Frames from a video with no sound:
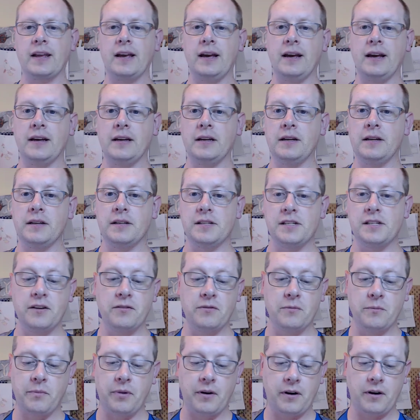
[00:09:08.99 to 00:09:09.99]
It's
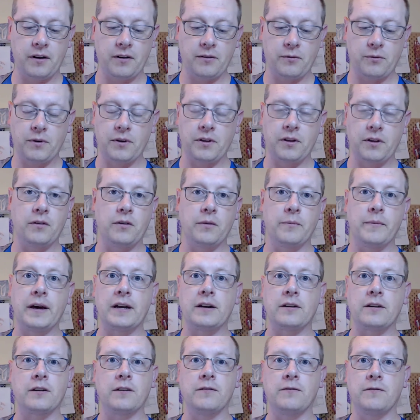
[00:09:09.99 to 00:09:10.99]
even part of where the old
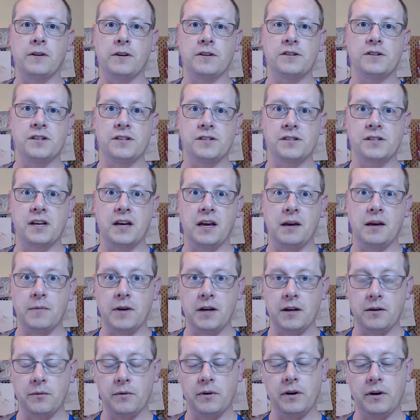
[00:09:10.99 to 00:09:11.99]
metal conversions came
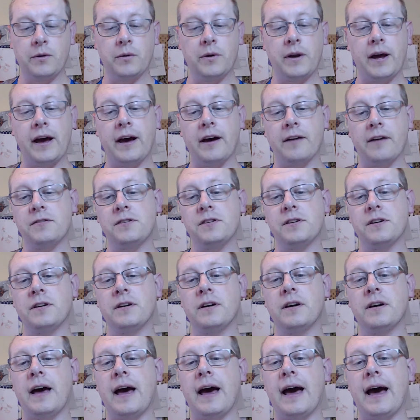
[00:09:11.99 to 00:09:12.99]
in, where you would have
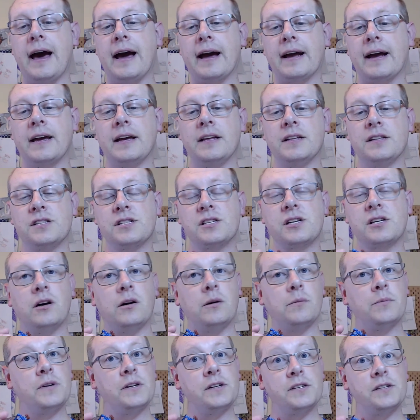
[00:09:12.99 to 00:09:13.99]
to hack and
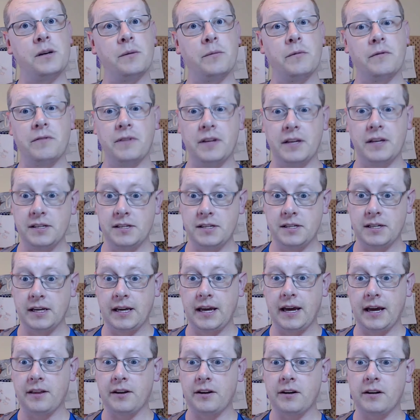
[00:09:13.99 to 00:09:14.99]
sculpt some of these
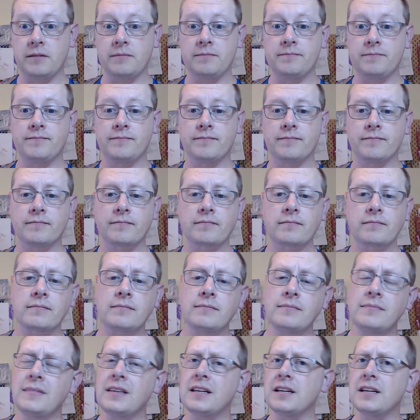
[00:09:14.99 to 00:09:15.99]
together.
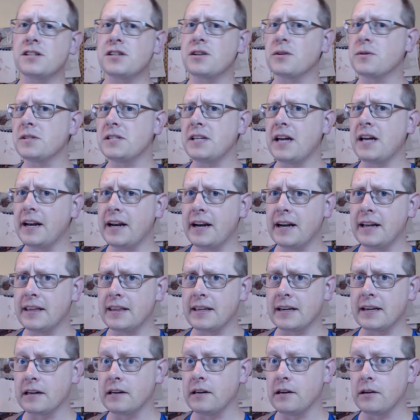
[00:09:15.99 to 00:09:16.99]
So it's not
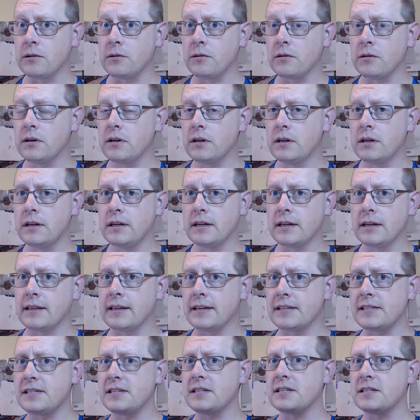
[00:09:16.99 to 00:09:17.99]
anything new.
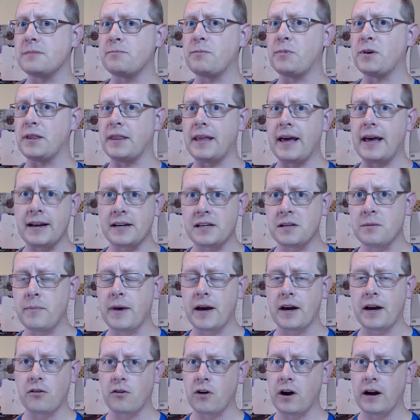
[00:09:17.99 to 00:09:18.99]
Let's just put that to
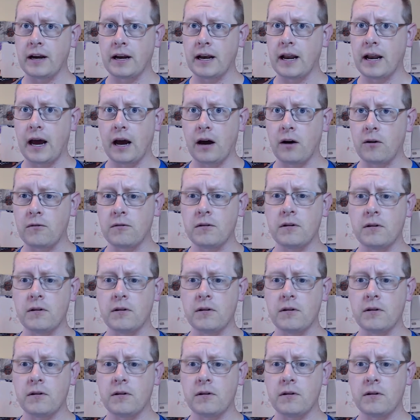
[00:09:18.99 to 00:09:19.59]
bed right now.